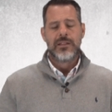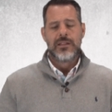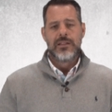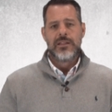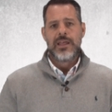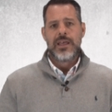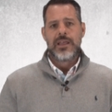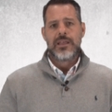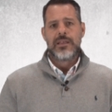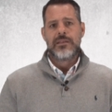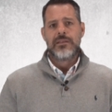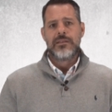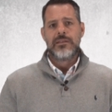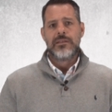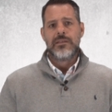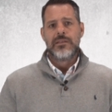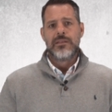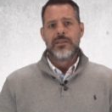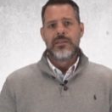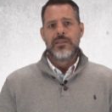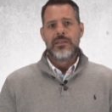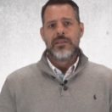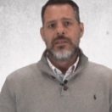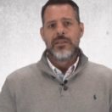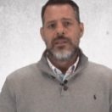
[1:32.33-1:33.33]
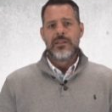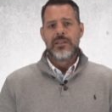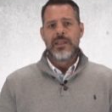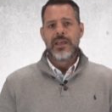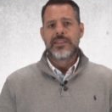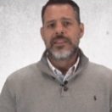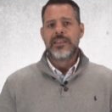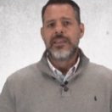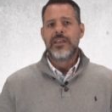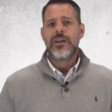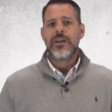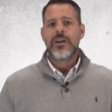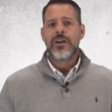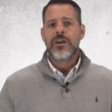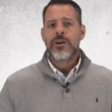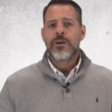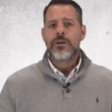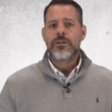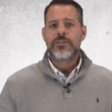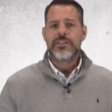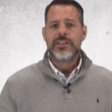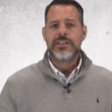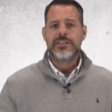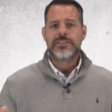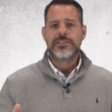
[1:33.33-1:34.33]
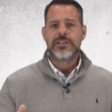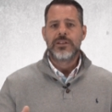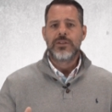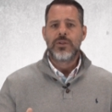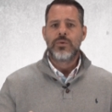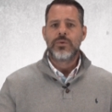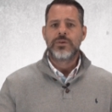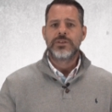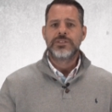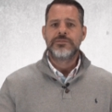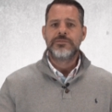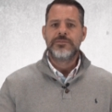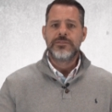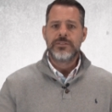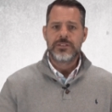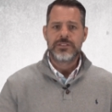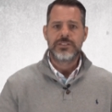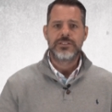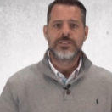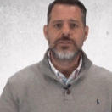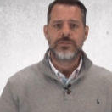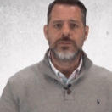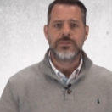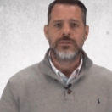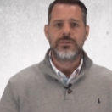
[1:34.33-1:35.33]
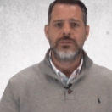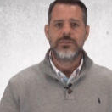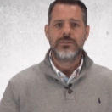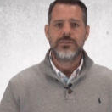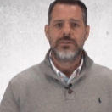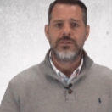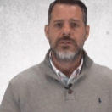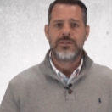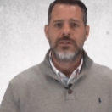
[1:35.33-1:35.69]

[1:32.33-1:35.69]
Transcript: the earth is the Lord's footstool.